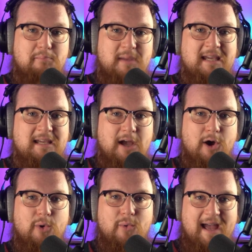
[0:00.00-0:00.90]

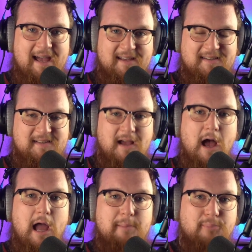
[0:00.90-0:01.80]
POS,
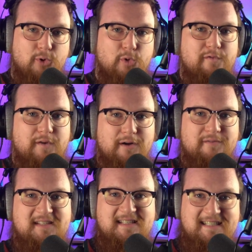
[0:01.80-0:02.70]
a proof of
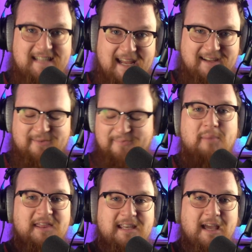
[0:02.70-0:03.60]
stake.
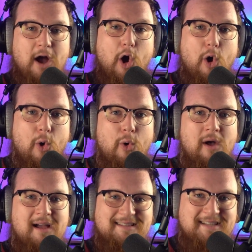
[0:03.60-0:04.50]
The whole
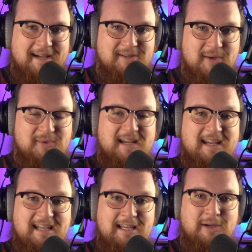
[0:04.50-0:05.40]
Tezos
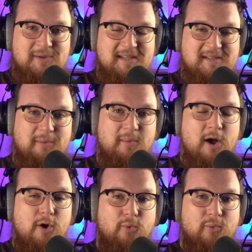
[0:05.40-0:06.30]
ecosystem
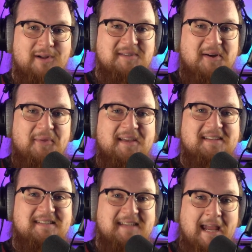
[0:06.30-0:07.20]
runs on the
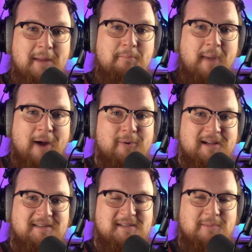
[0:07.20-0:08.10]
same power
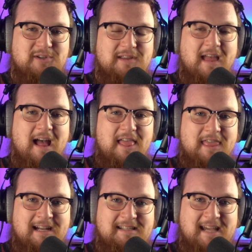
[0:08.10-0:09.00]
consumption
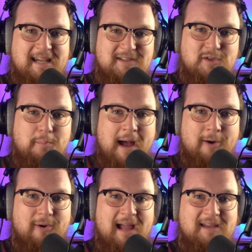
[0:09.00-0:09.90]
that it takes to
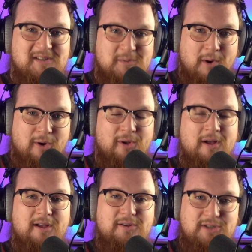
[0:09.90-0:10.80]
power a small
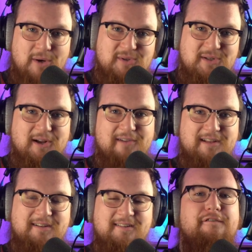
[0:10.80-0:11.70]
toaster
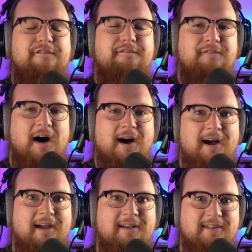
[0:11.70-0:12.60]
oven.
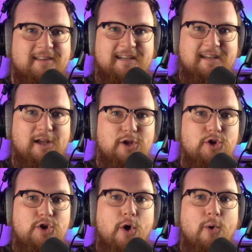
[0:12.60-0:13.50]
Finally,
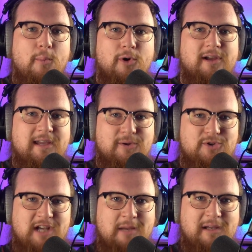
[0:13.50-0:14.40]
no more guilt
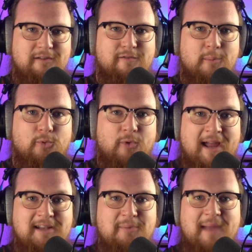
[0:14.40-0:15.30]
shaming from
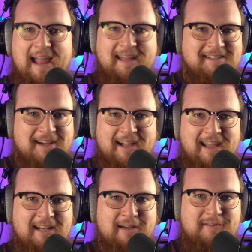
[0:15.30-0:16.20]
random anti
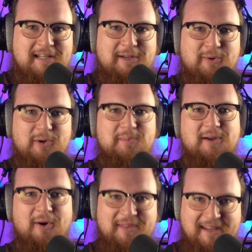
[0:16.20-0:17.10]
NFT groups on the